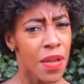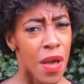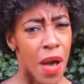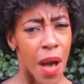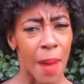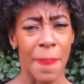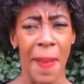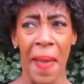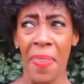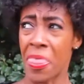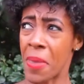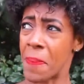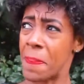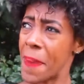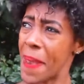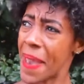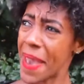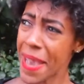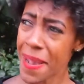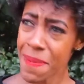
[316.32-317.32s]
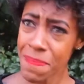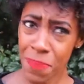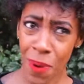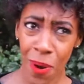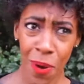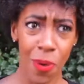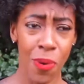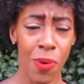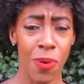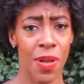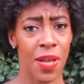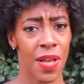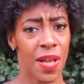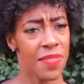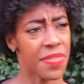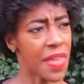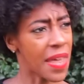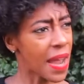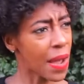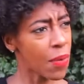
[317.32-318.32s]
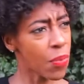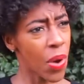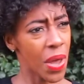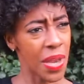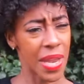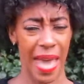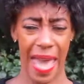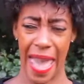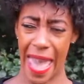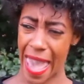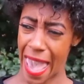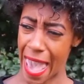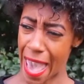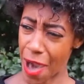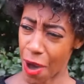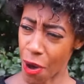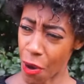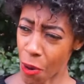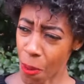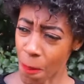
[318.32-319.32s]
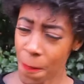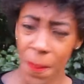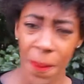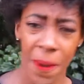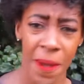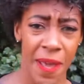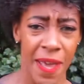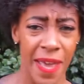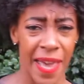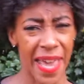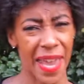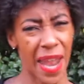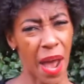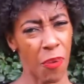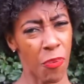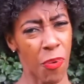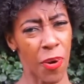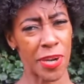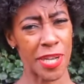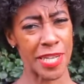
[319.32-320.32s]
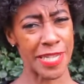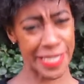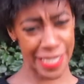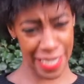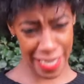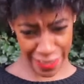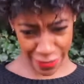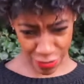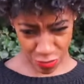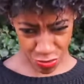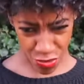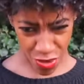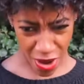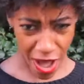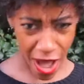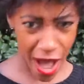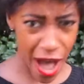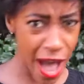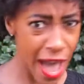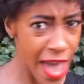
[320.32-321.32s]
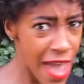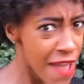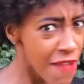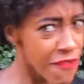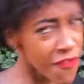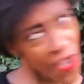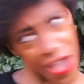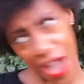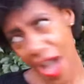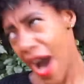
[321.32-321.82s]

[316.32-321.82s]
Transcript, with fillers: about the people that I want to help and I want to see thrive.